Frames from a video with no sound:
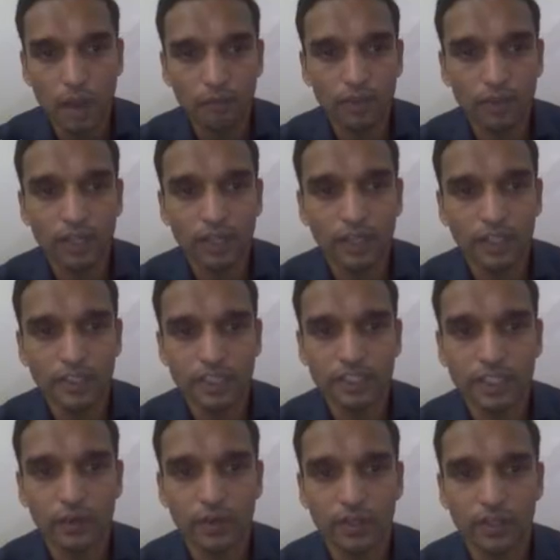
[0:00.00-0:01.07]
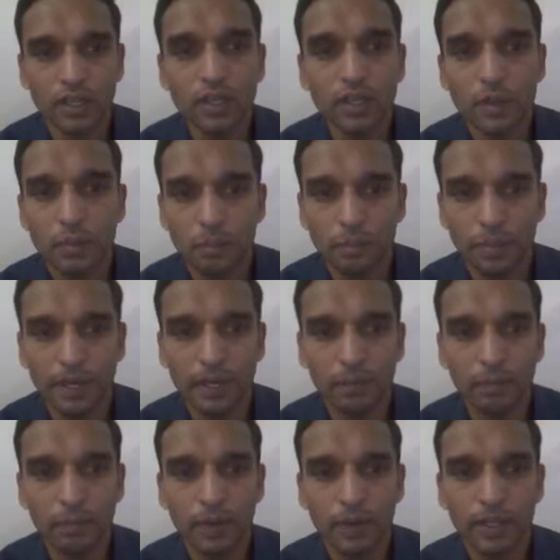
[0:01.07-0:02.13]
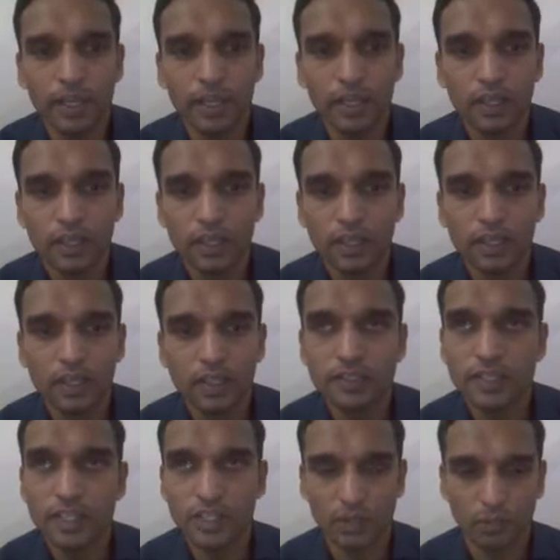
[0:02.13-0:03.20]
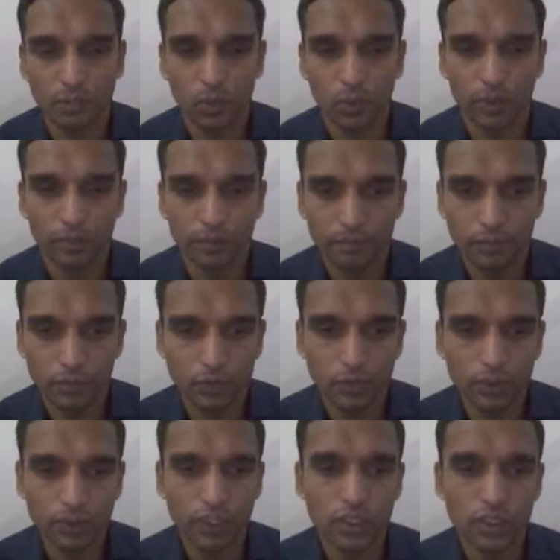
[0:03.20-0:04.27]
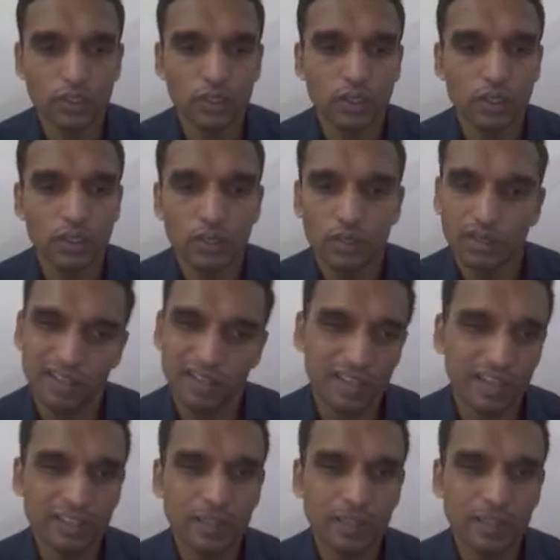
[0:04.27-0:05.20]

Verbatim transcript: After that, it is executing the PWD system call. So this is a